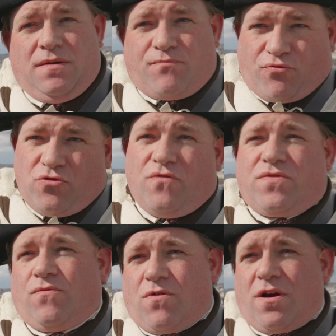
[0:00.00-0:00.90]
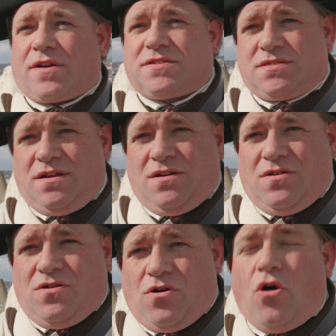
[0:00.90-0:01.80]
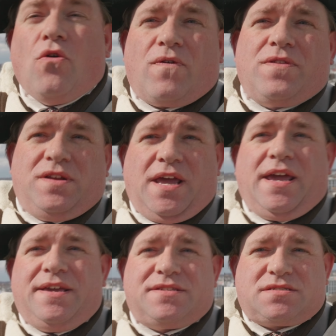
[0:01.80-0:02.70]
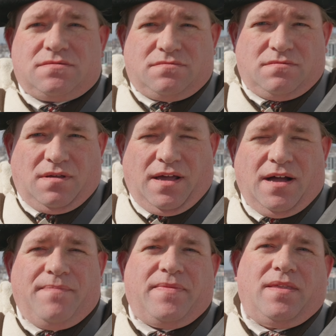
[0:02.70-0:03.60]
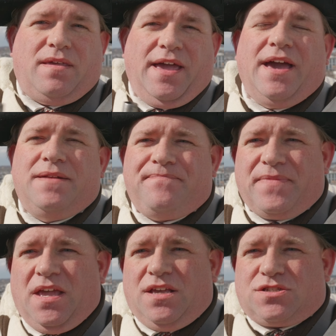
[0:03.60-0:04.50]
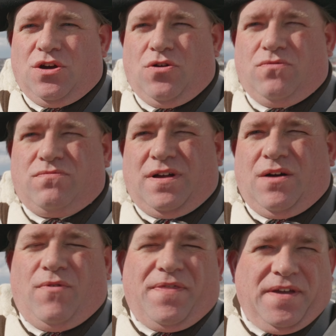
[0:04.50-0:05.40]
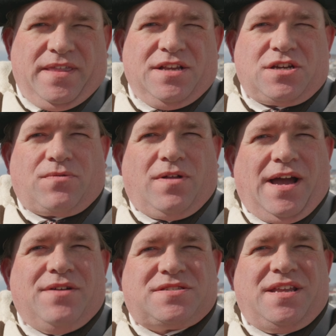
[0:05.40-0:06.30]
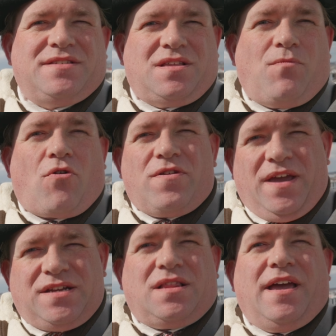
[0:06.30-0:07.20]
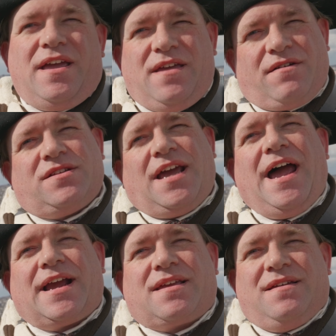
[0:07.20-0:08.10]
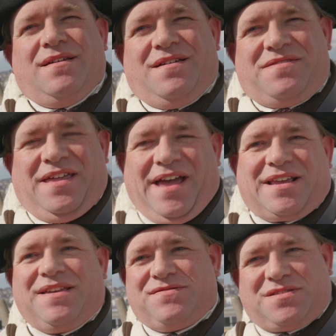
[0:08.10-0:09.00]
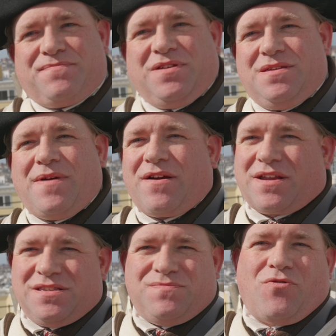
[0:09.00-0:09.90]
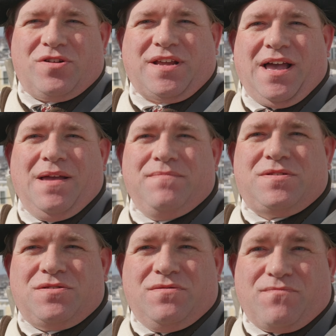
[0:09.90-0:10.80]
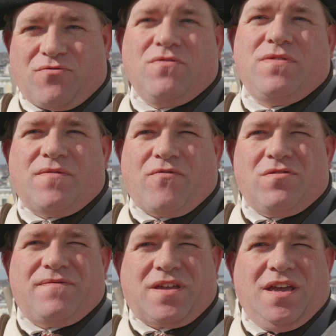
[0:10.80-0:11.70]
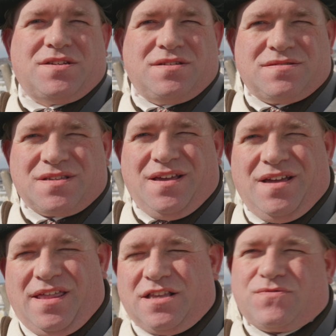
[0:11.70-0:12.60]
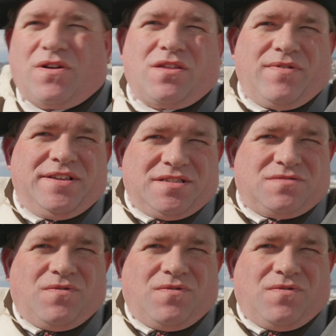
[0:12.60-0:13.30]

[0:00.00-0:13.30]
improve the works over the days ahead. So one thing that General Howe said is the more they delay their attack, then that gives simply the Americans more time to improve their fortifications. And that's one of the reasons